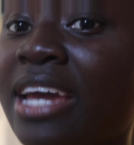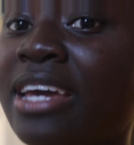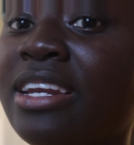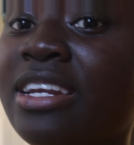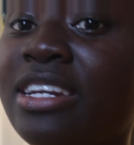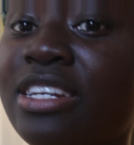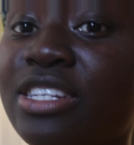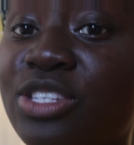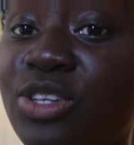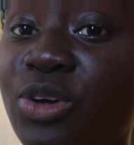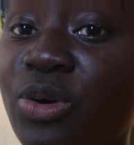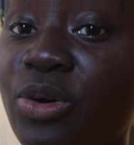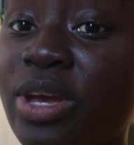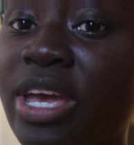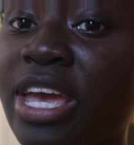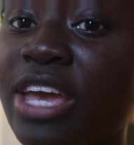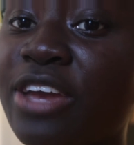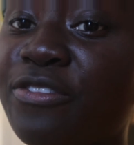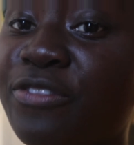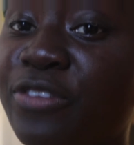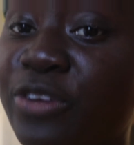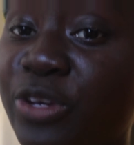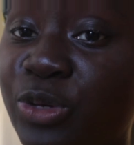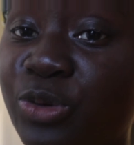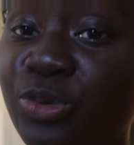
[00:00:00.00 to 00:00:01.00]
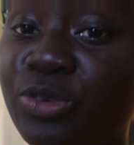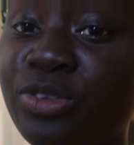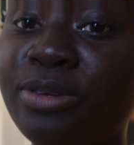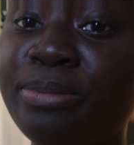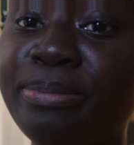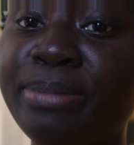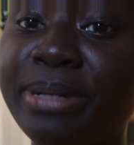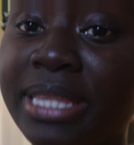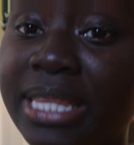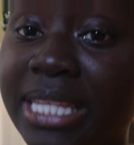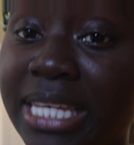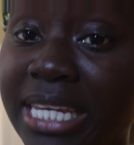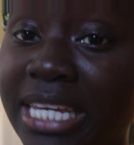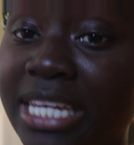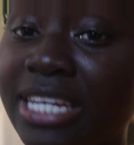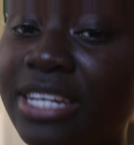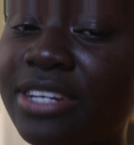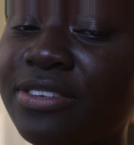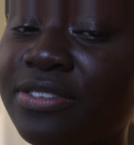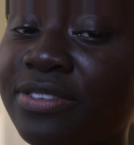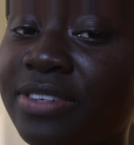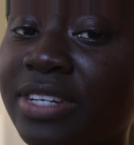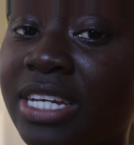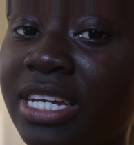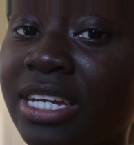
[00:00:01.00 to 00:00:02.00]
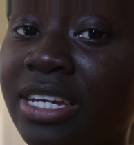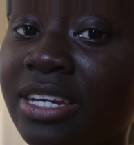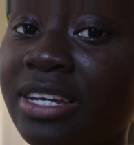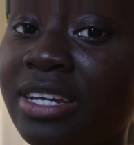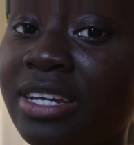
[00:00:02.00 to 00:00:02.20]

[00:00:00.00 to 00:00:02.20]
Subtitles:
And it is okay for you to believe